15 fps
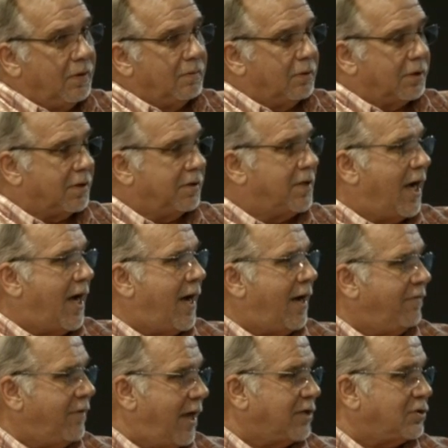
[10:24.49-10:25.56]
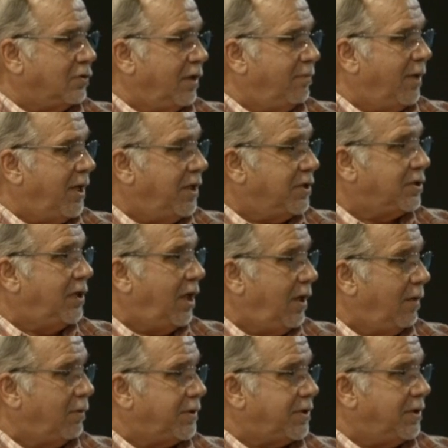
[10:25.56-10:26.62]
But the tithe actually means
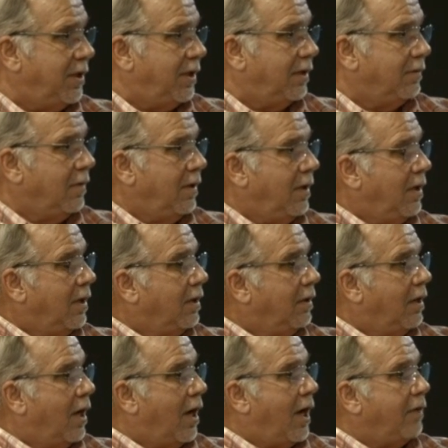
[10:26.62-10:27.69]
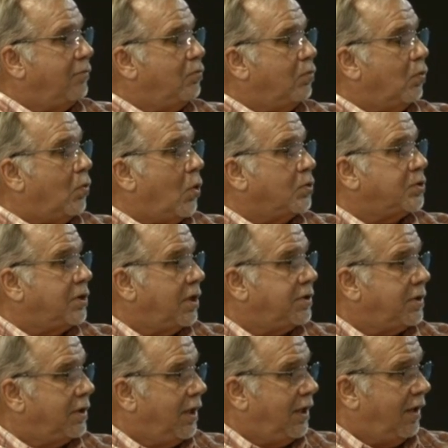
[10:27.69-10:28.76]
10%. God wants us
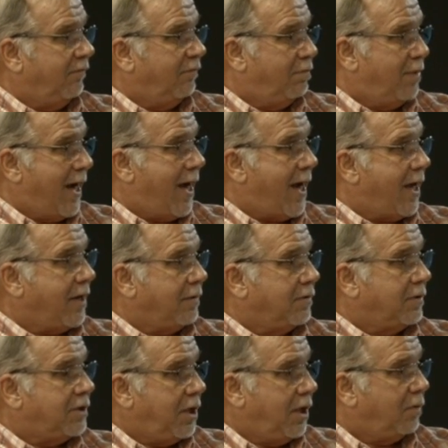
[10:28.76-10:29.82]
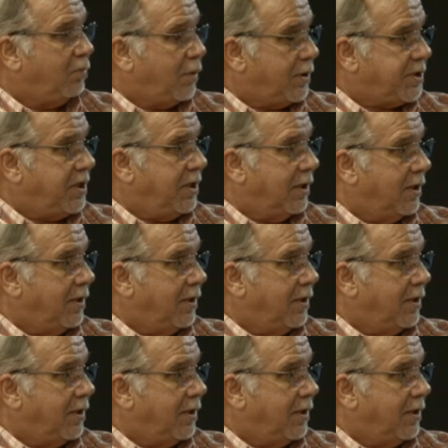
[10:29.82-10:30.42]
to give back 10%